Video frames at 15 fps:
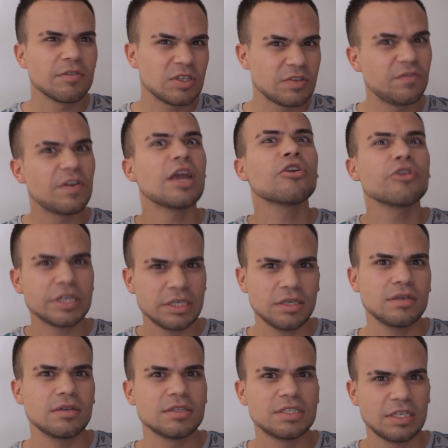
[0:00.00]

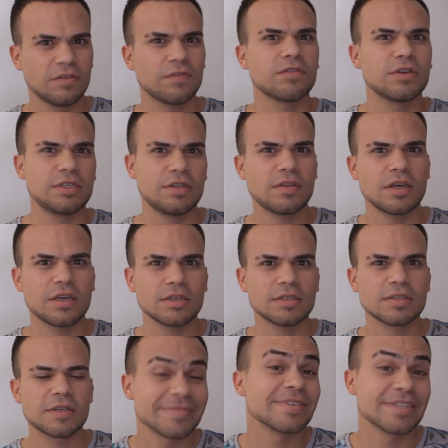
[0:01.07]
Very different
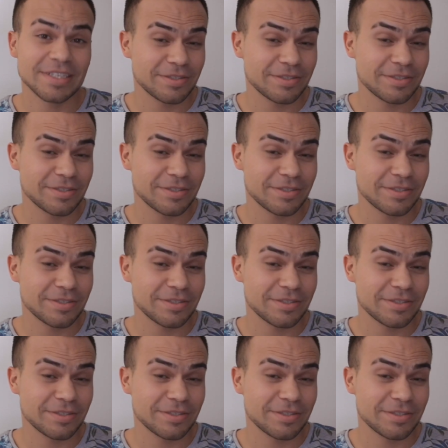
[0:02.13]
things.